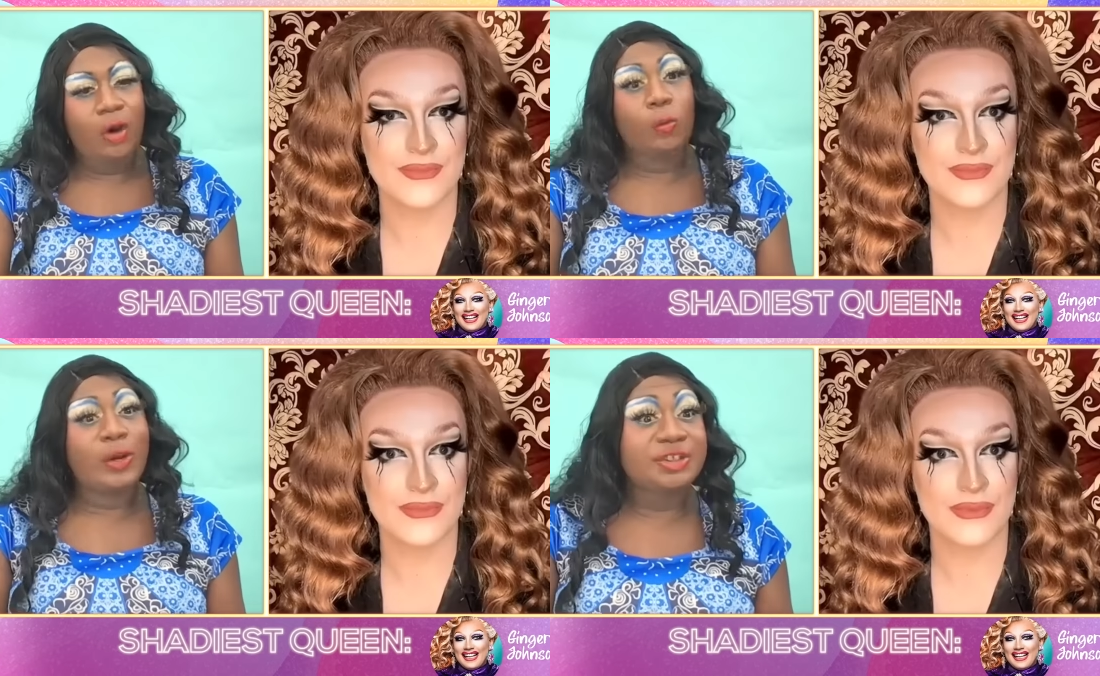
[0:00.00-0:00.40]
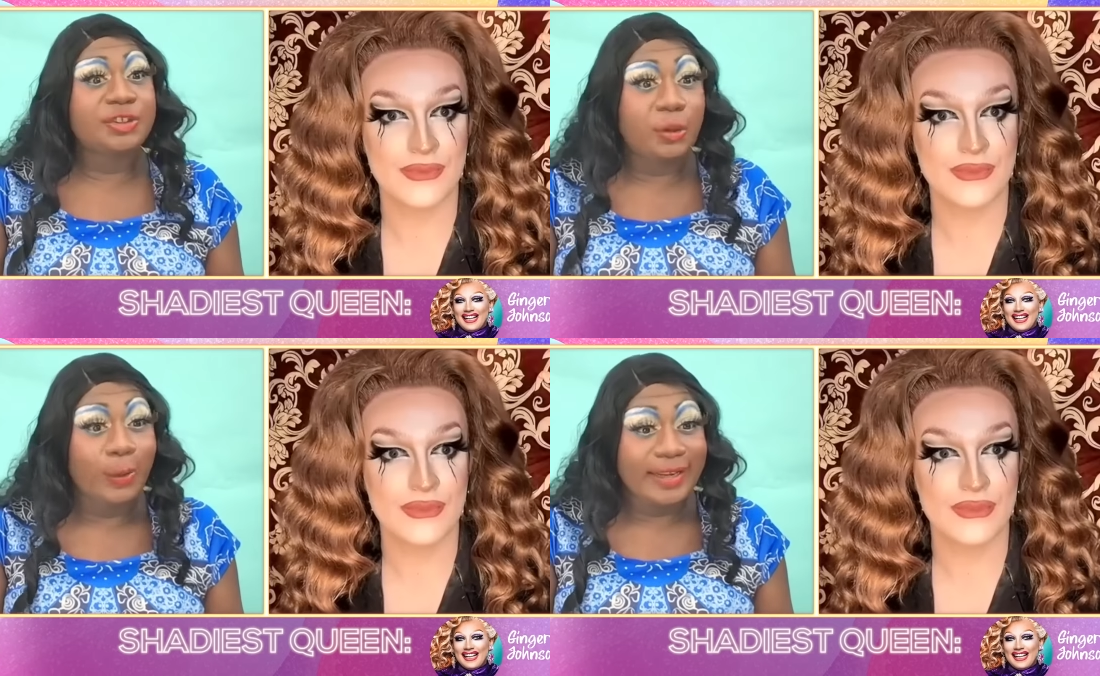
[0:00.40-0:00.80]
Speaker 1: a
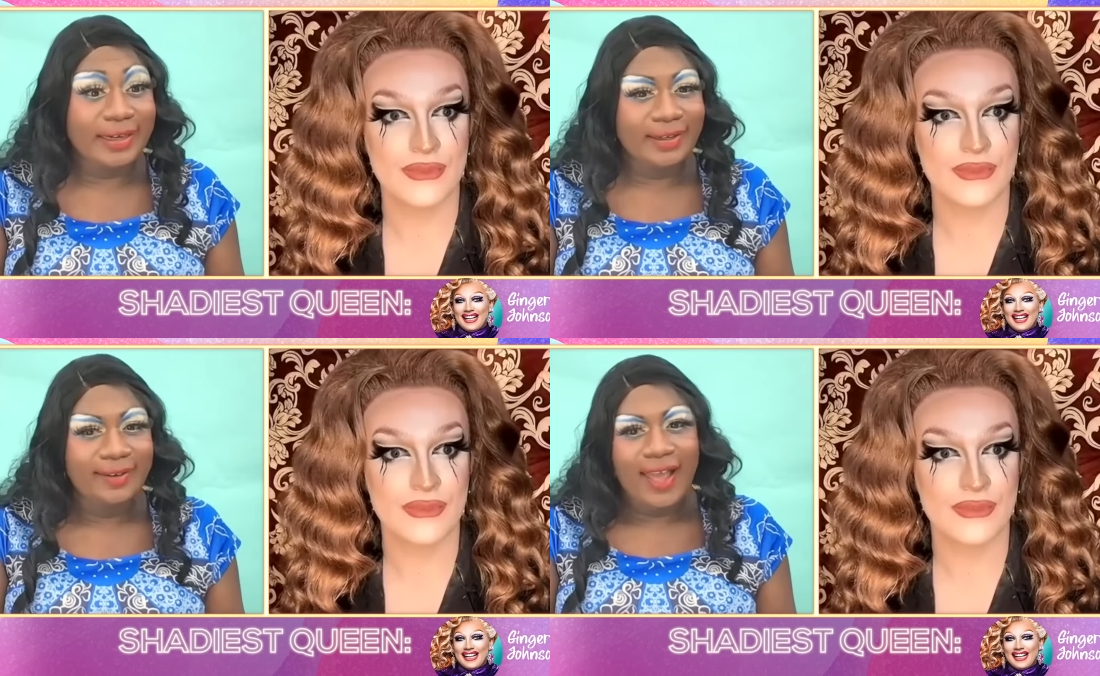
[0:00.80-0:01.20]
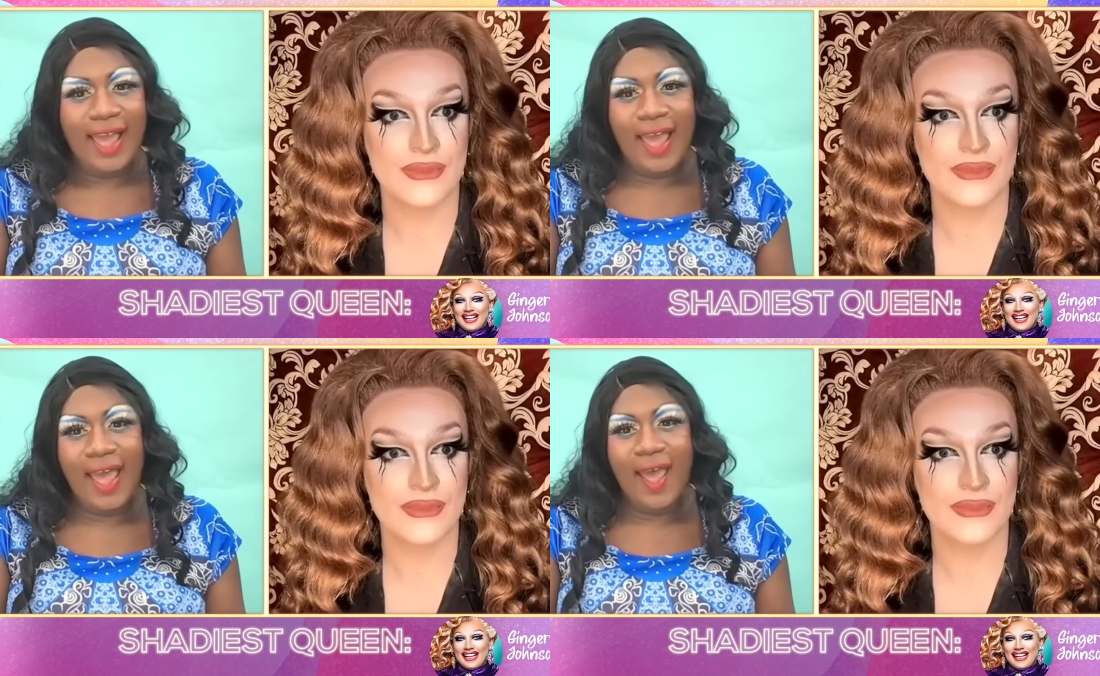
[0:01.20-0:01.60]
wish queen,
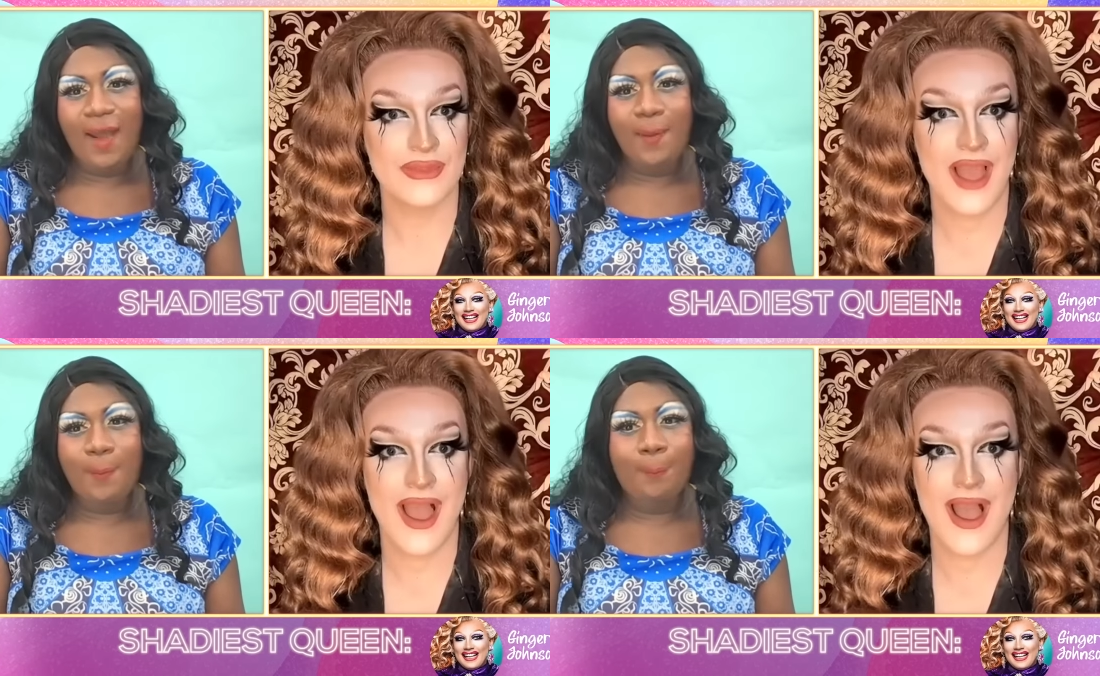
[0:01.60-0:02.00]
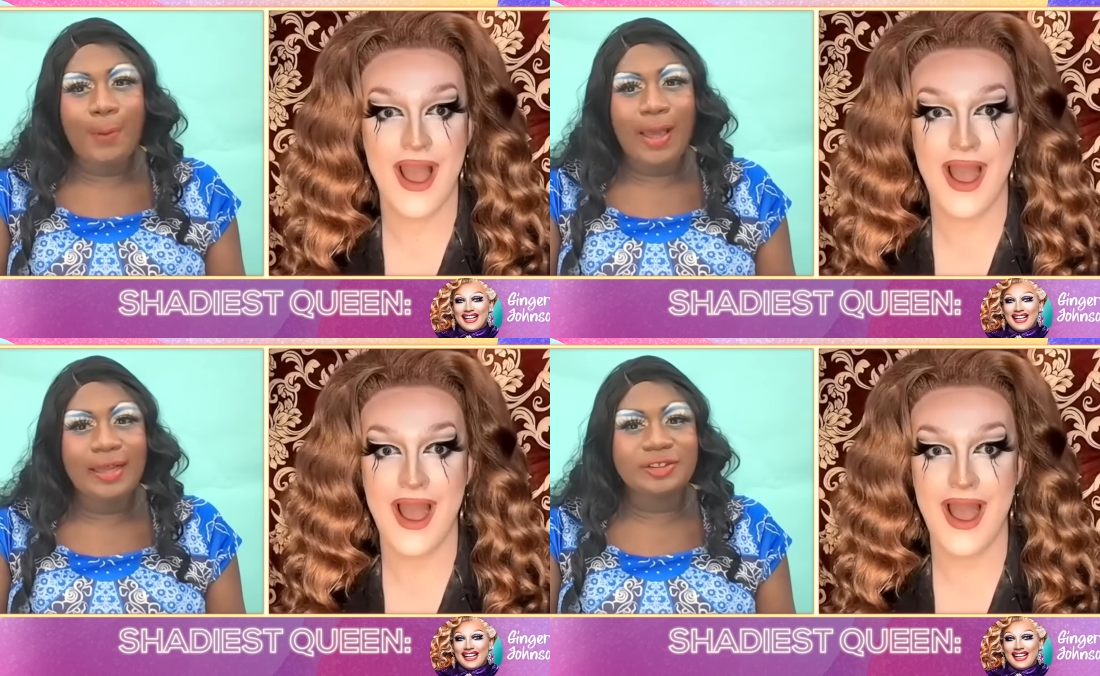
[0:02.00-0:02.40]
uh,
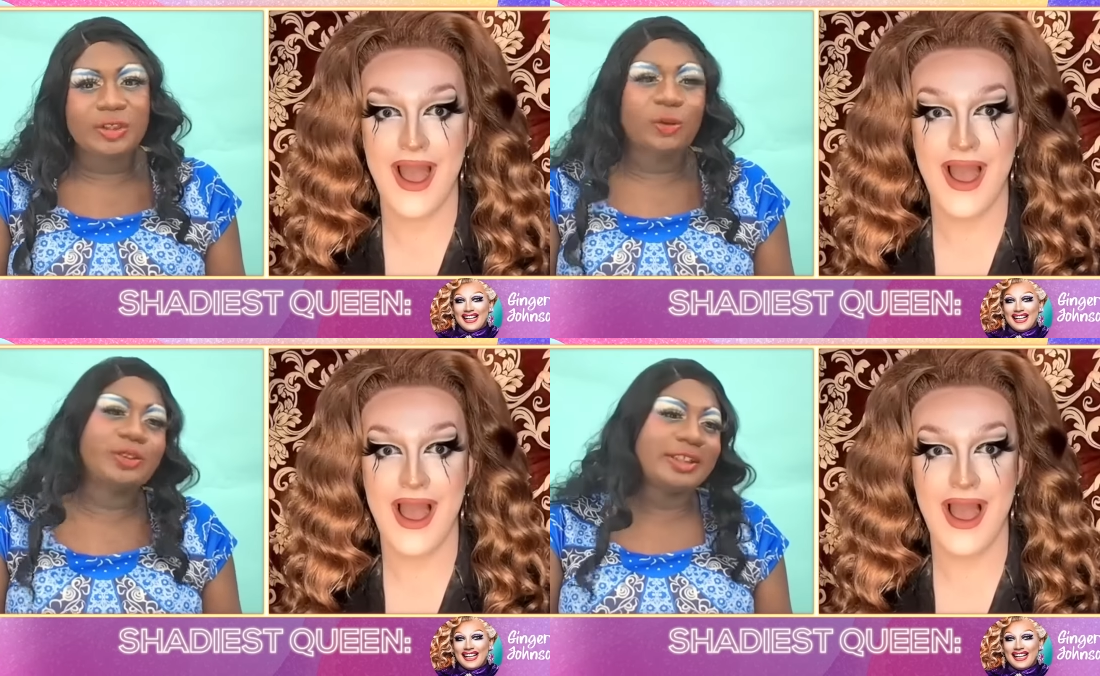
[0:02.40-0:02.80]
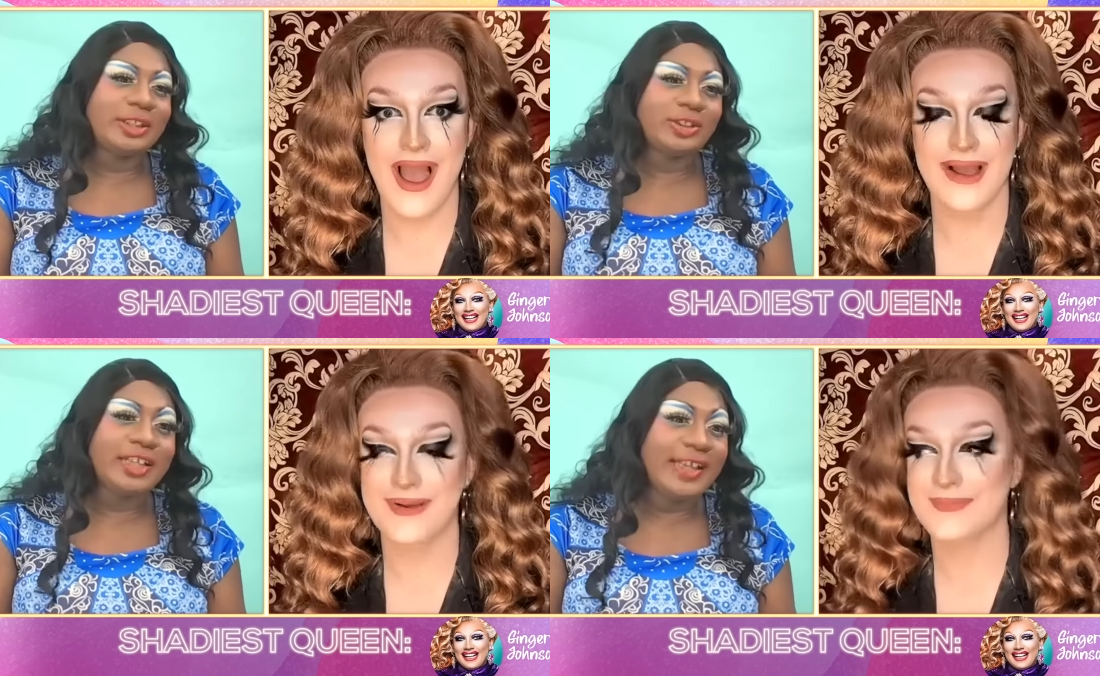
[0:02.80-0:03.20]
but she also
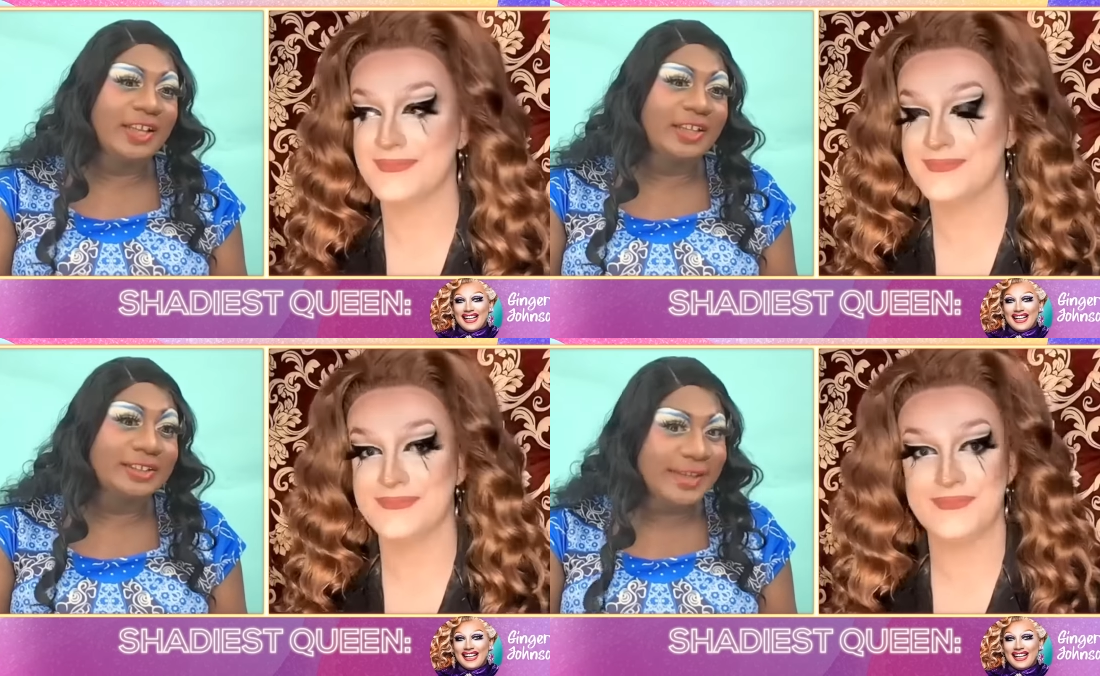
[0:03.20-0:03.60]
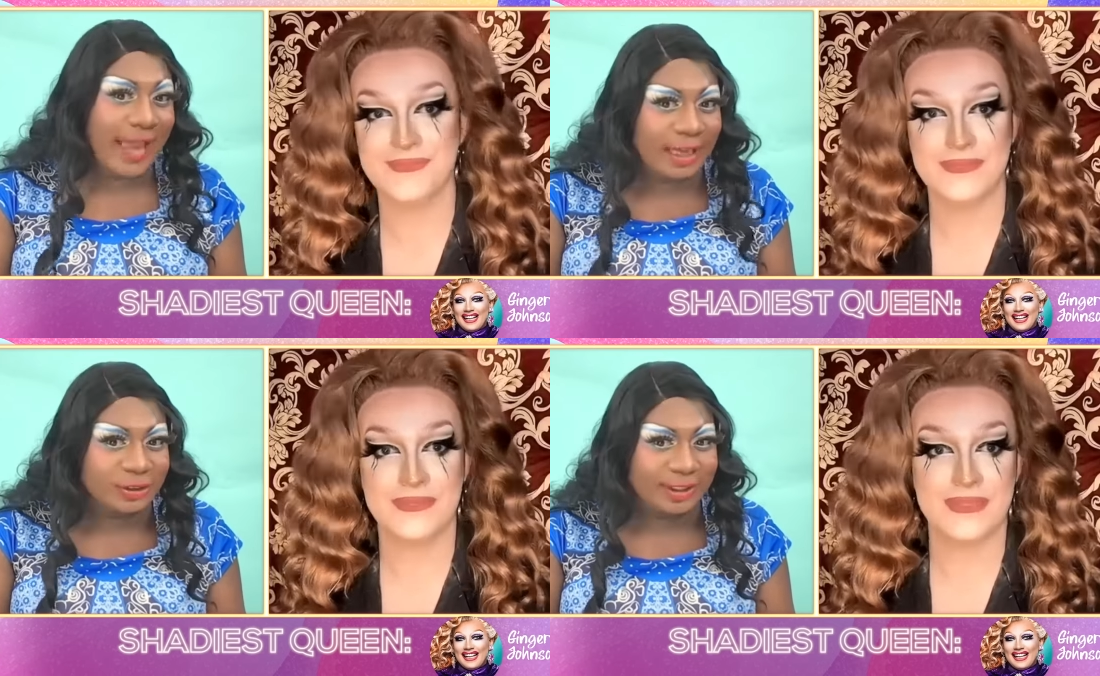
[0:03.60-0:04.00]
said she didn't get your
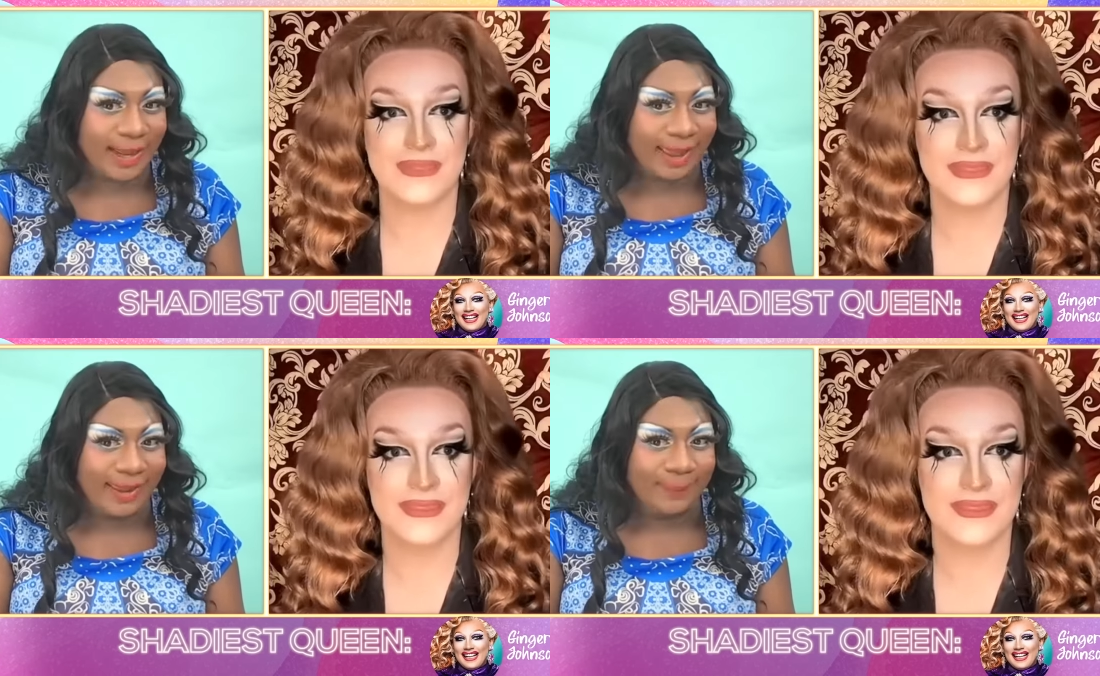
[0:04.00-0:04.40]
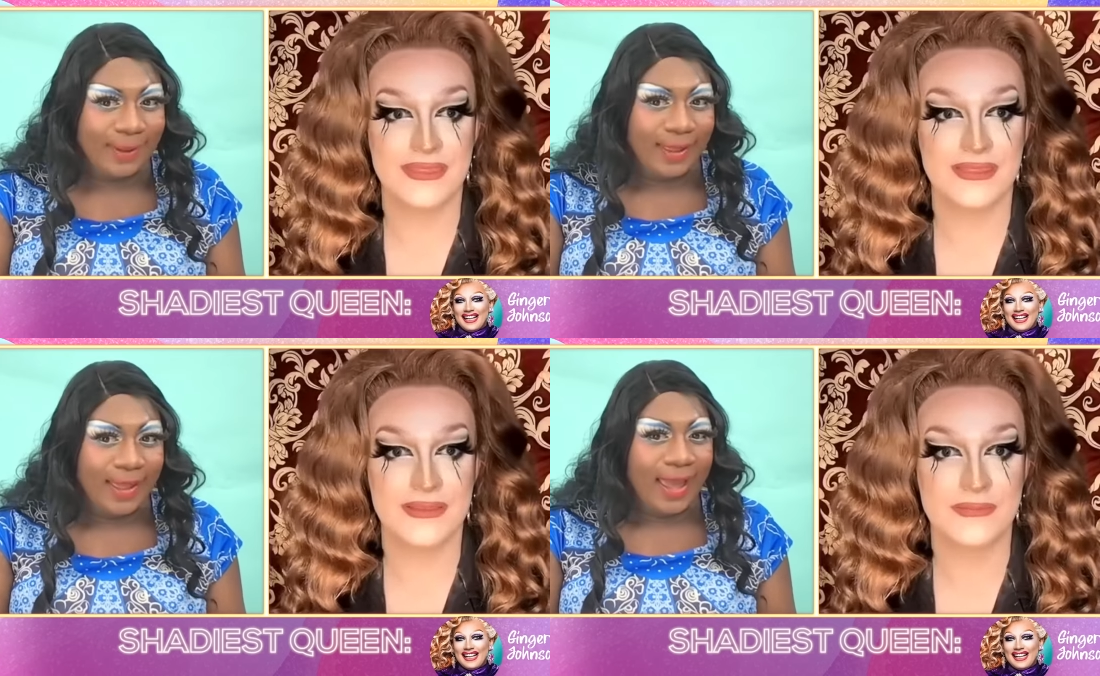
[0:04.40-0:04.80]
snatch game.